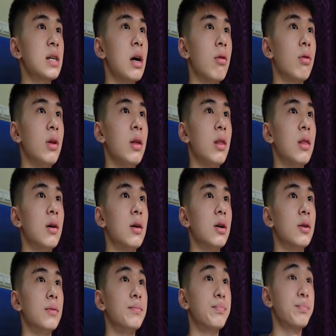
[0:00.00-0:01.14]
calculate
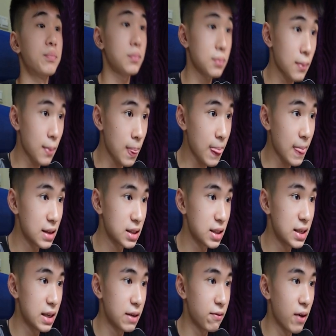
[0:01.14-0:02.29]
the
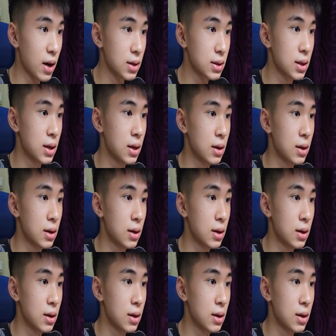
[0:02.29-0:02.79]
turning effect.